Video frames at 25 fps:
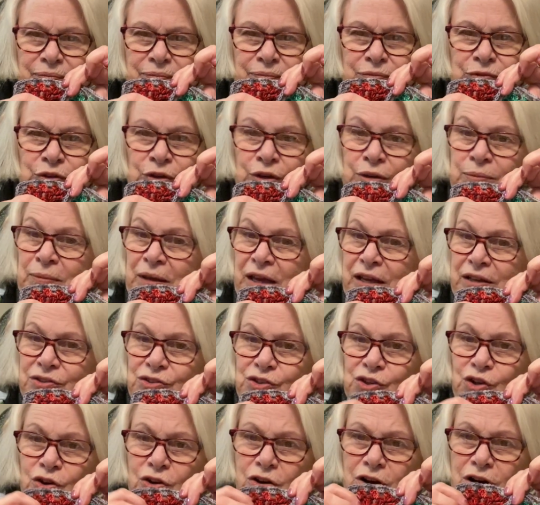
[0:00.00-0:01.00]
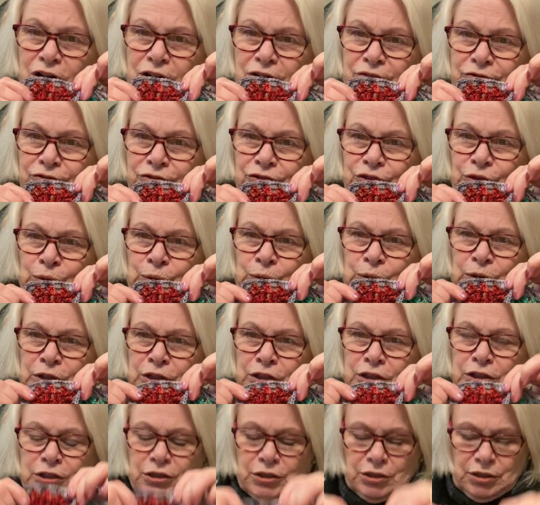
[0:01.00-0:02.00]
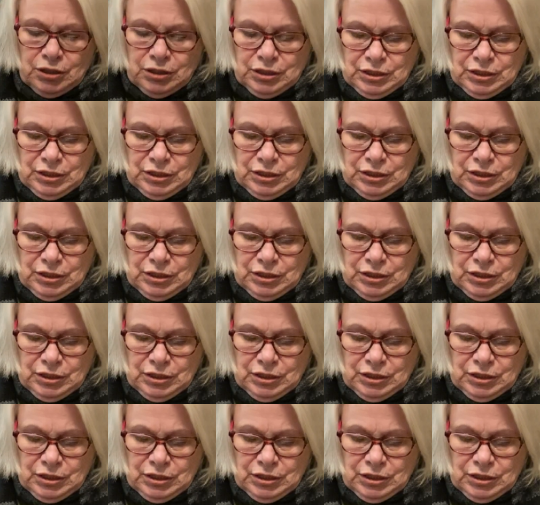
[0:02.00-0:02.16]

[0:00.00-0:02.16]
you can make a scarf or